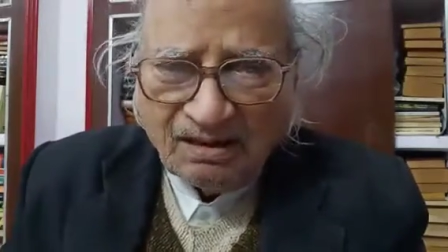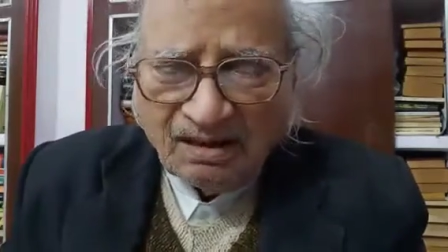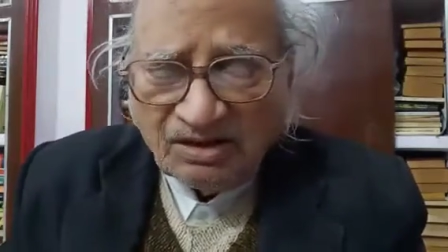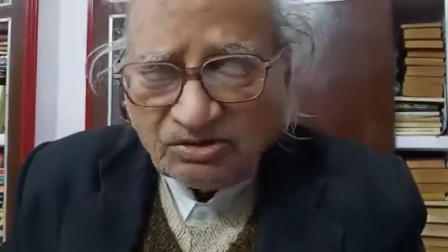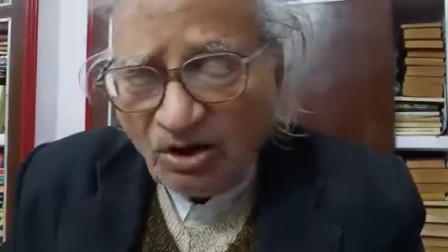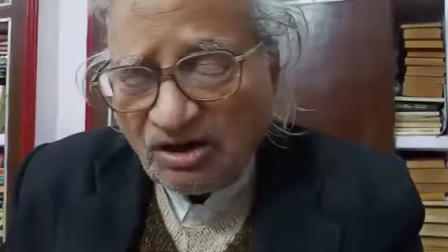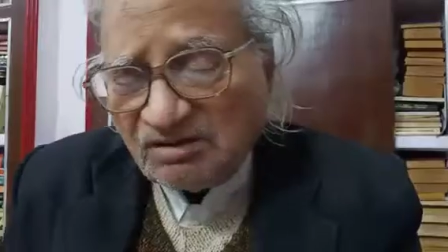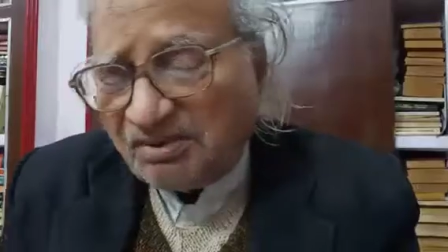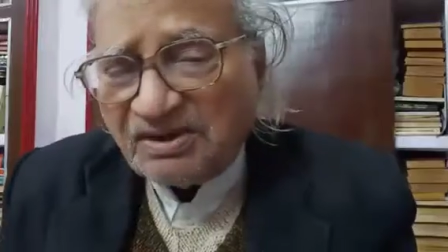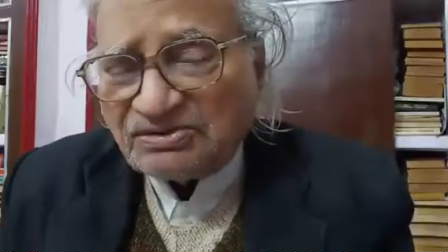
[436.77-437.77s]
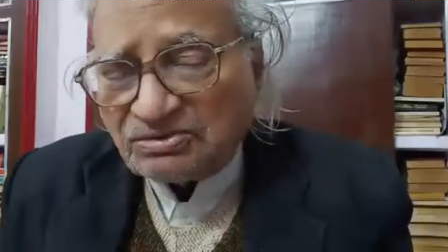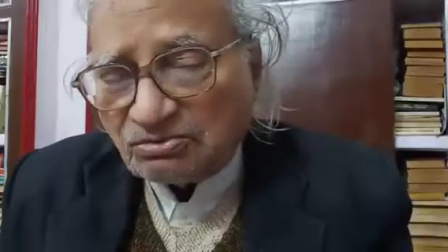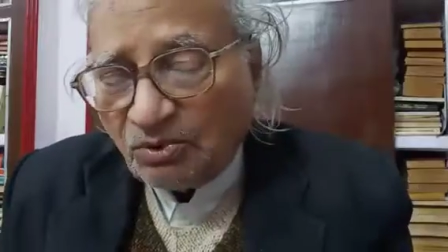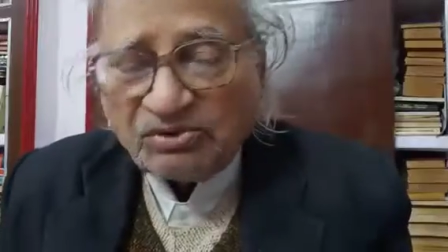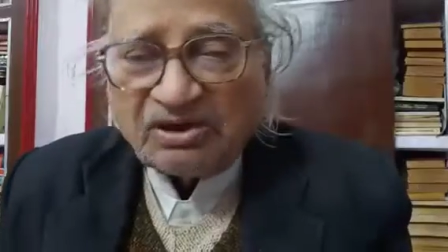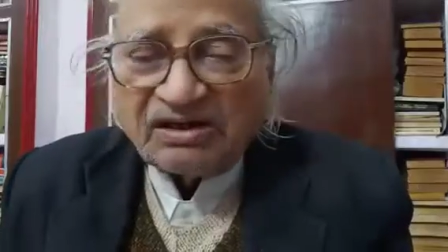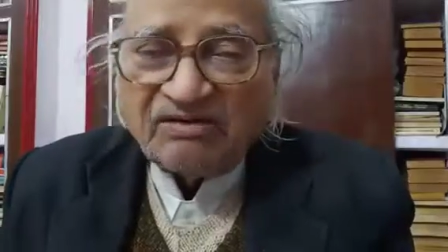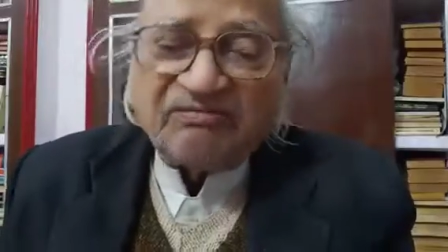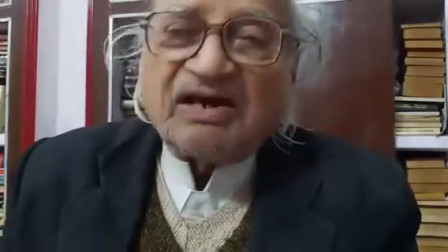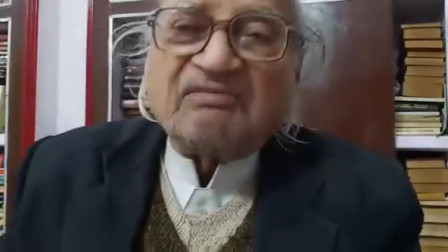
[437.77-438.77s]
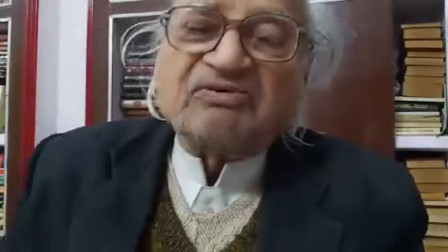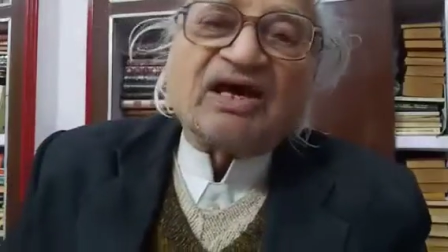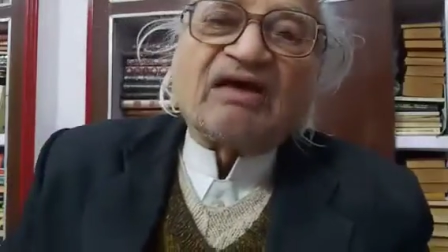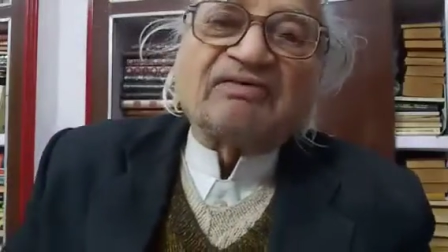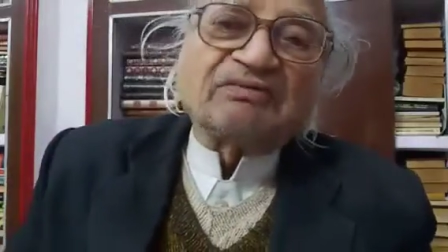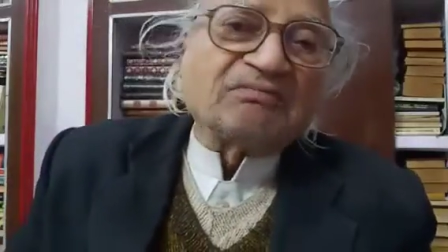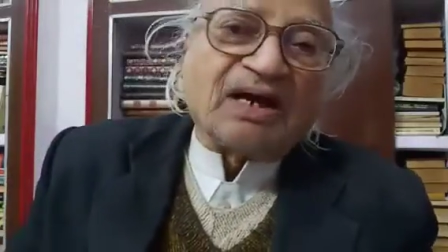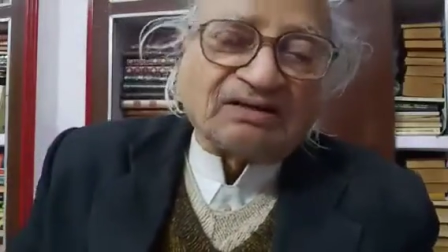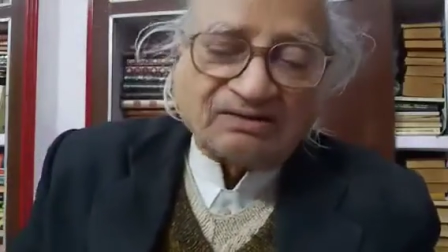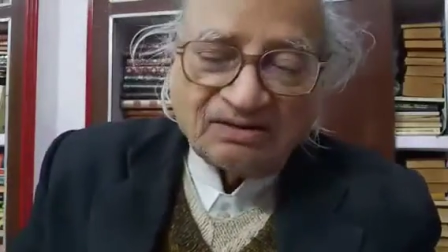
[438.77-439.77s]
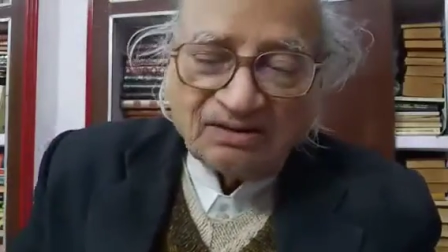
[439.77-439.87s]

It all depends what kind of aim we have in mind.